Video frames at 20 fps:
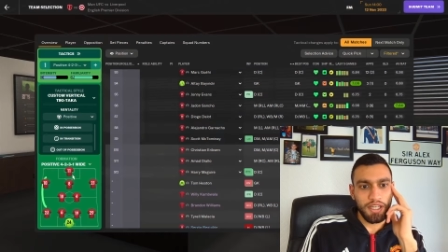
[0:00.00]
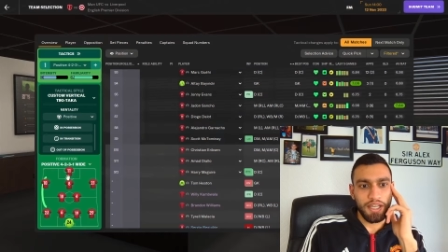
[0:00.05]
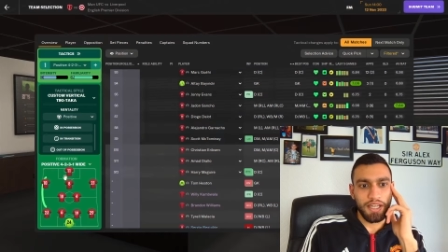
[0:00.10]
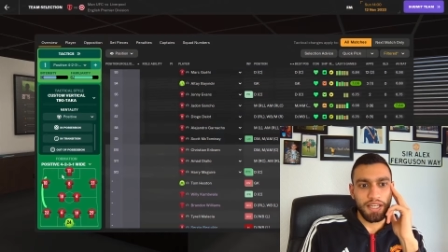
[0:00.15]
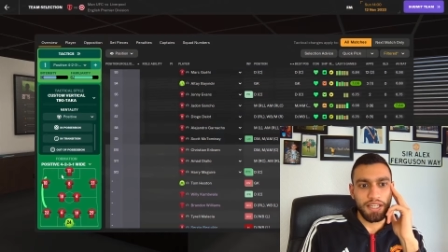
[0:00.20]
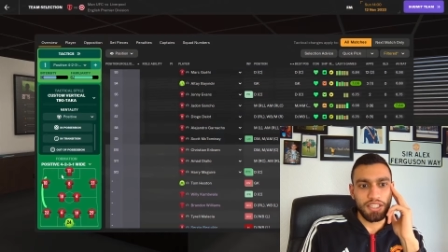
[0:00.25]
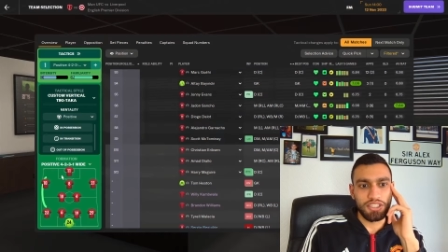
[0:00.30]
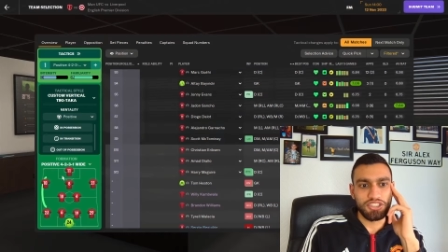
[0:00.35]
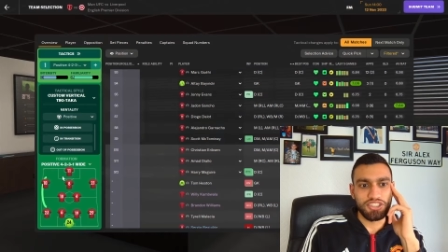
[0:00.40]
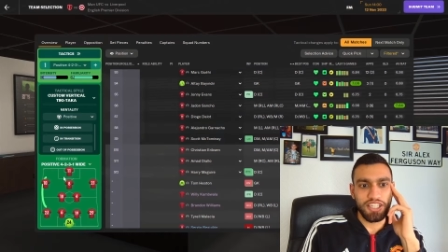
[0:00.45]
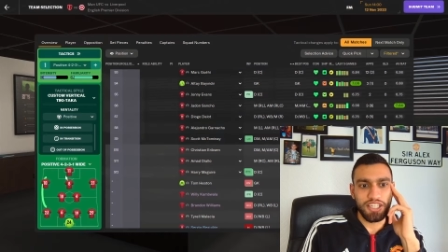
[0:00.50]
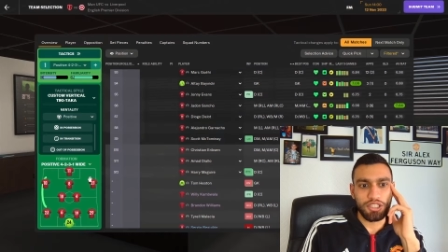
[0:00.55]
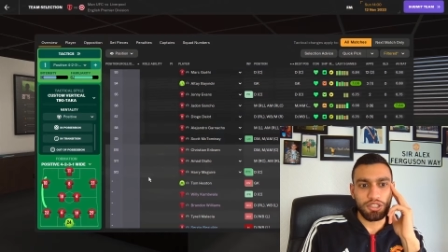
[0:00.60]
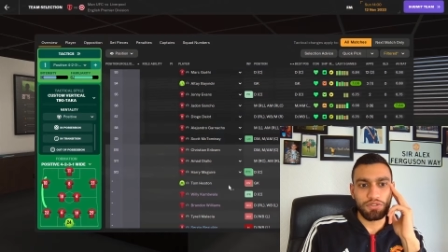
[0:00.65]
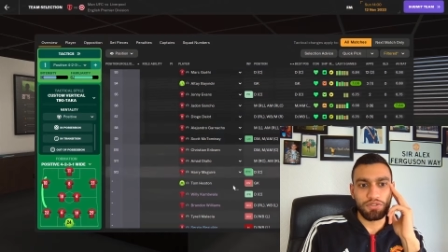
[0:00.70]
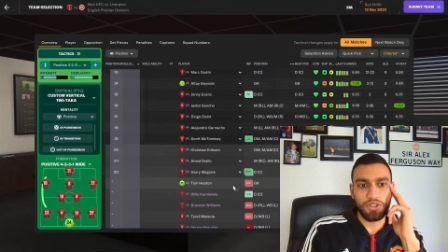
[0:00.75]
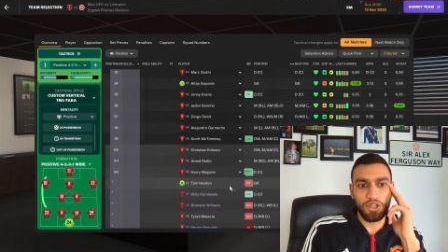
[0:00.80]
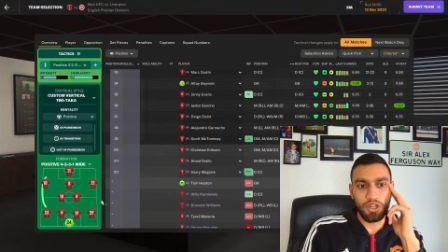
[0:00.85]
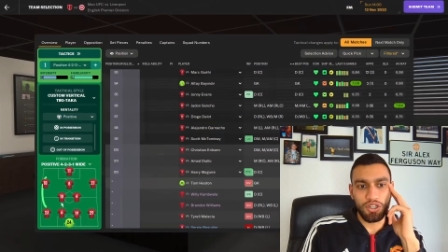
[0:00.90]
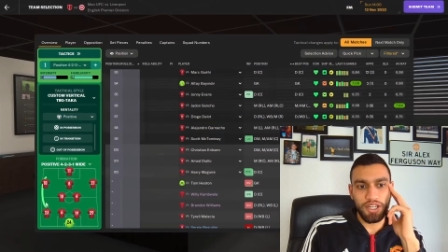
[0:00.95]
is take off
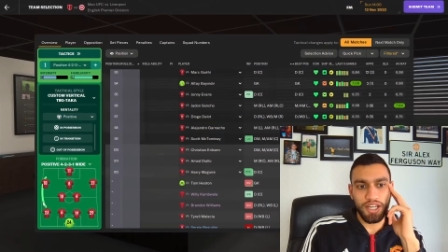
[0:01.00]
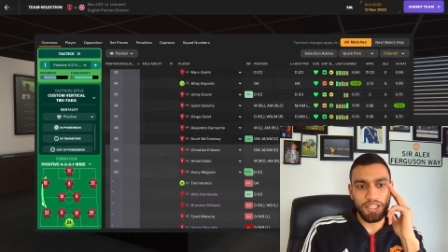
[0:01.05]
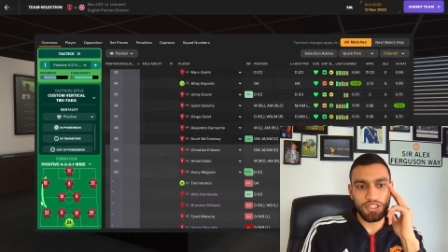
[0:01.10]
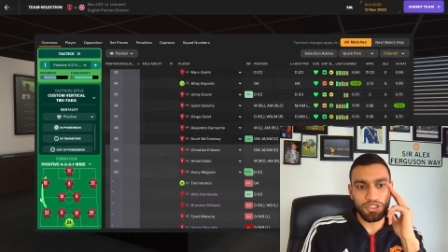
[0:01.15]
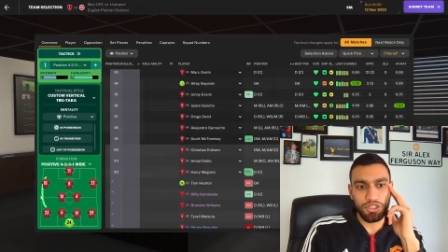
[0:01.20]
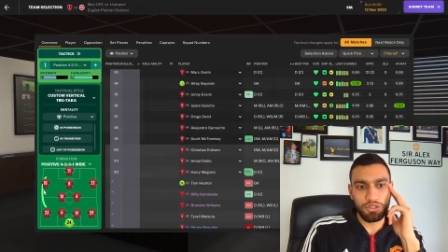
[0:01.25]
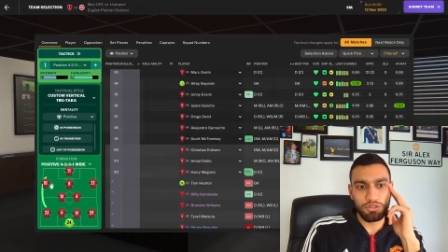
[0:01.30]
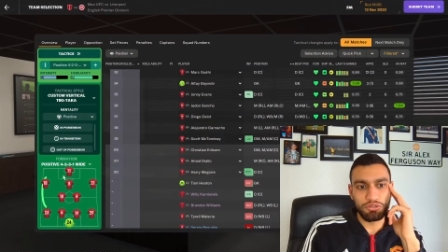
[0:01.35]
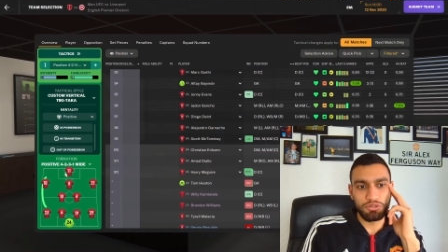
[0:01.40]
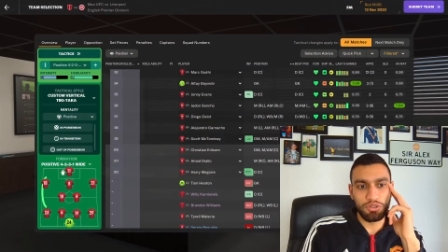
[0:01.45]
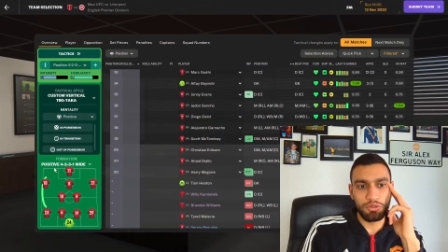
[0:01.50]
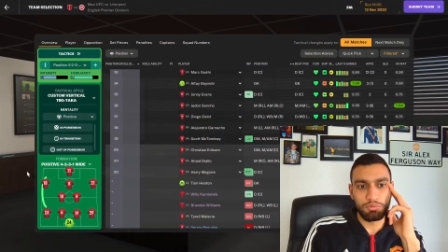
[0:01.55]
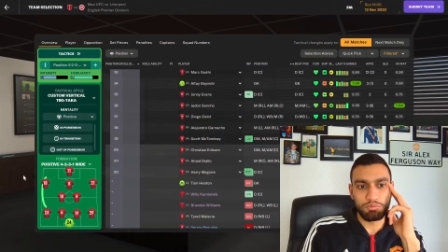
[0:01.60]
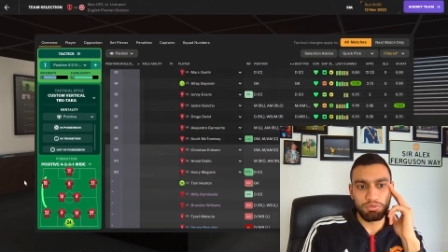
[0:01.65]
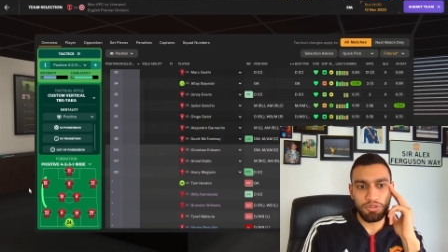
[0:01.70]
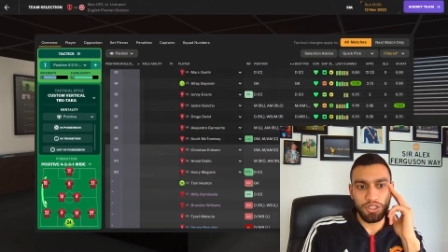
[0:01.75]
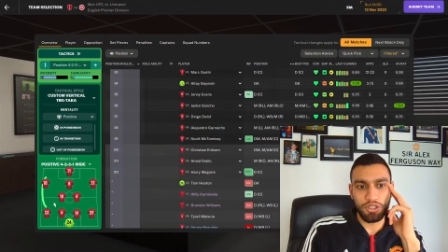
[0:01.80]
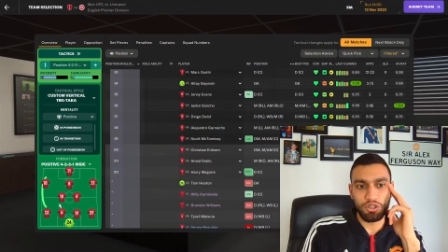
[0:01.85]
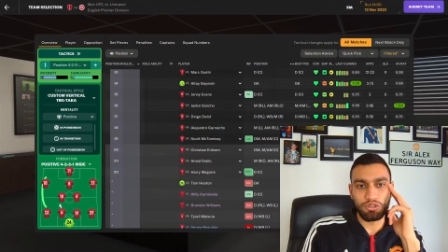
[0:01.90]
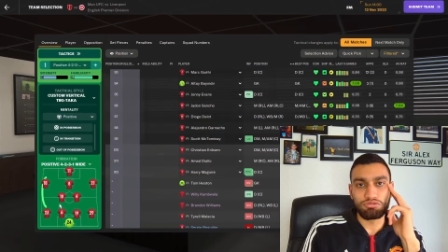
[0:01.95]
Garnacho,
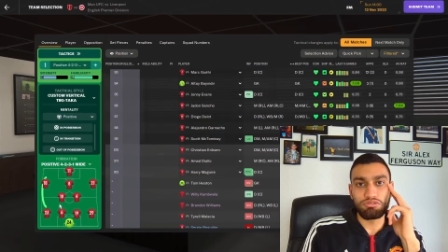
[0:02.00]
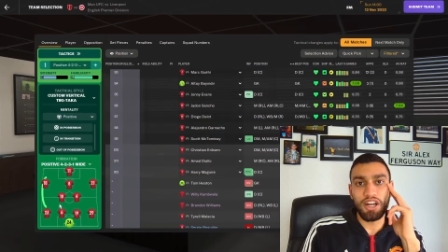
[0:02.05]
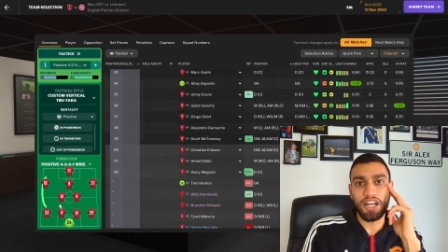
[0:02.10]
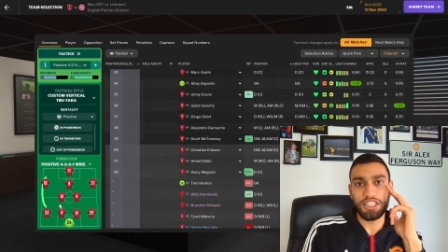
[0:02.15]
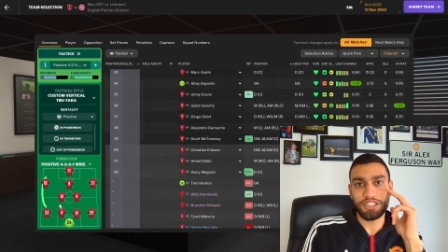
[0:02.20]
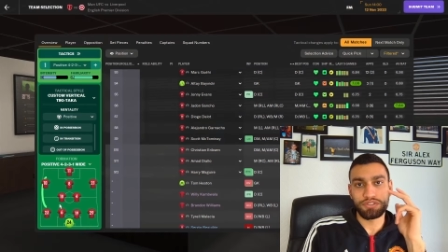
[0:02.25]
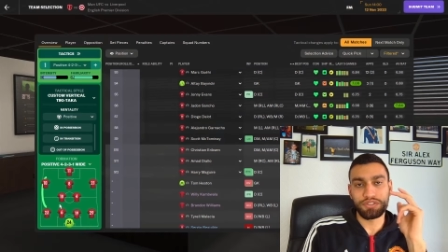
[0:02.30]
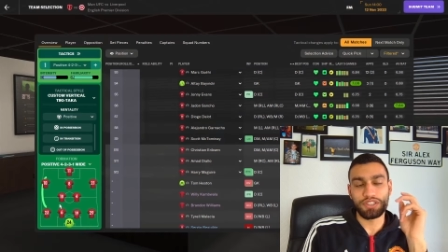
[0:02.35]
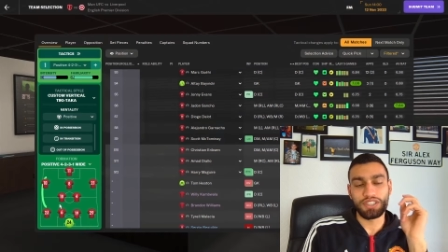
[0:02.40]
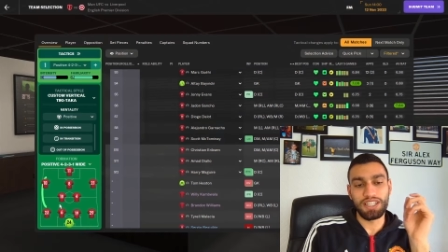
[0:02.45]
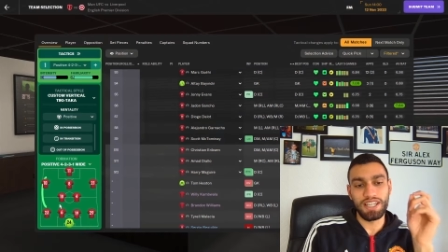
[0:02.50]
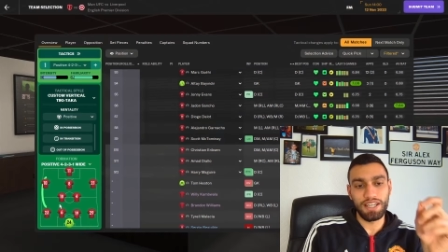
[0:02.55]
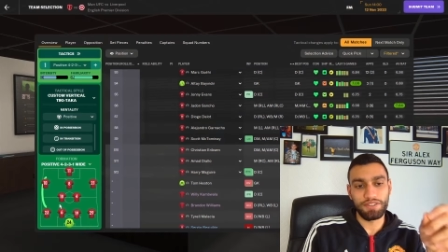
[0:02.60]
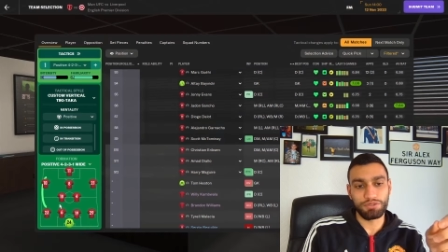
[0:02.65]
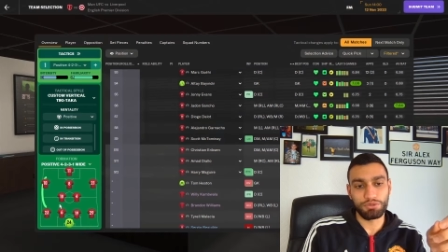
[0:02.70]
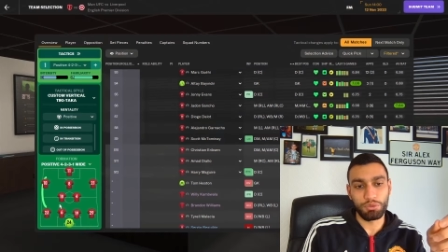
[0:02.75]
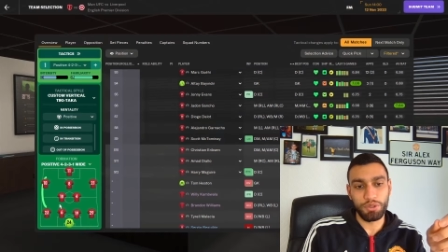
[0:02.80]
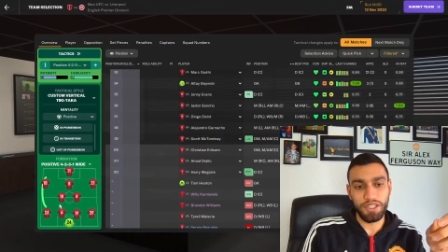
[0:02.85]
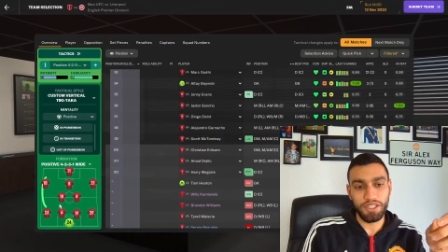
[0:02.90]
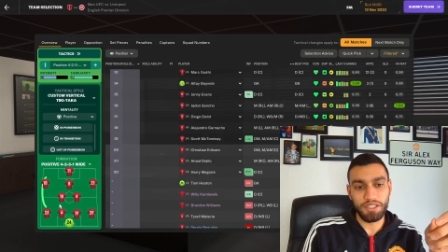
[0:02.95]
bring on Rashford left
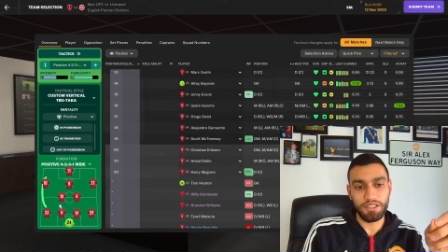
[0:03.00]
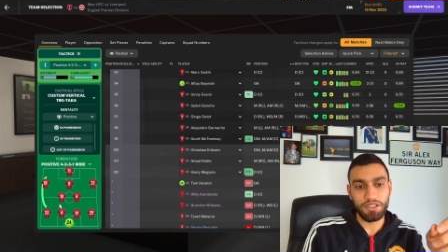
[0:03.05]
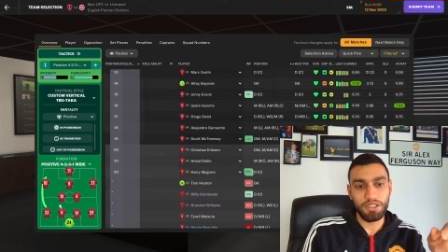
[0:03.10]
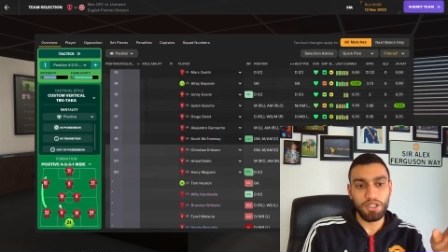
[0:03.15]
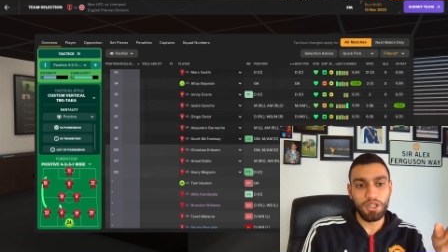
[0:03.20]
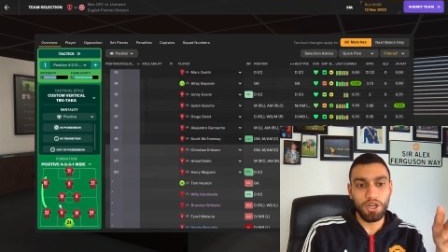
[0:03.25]
wing,